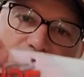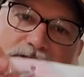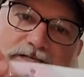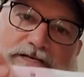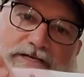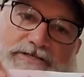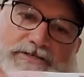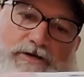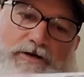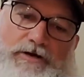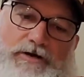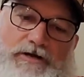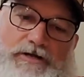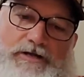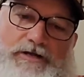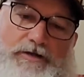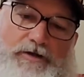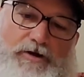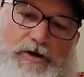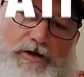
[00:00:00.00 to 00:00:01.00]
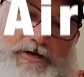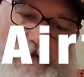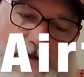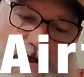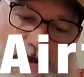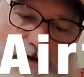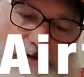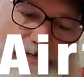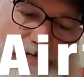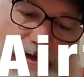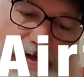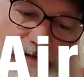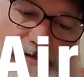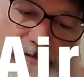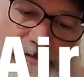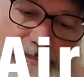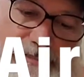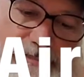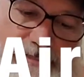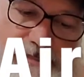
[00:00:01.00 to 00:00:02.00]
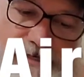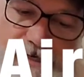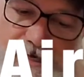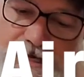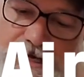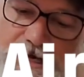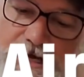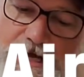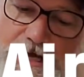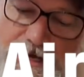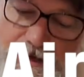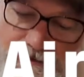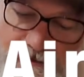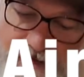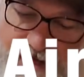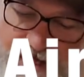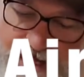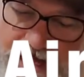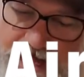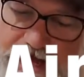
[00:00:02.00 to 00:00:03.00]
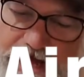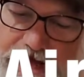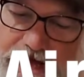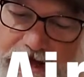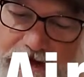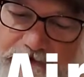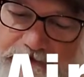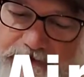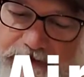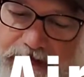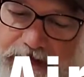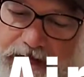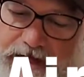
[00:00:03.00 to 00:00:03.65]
They're called airtails. They have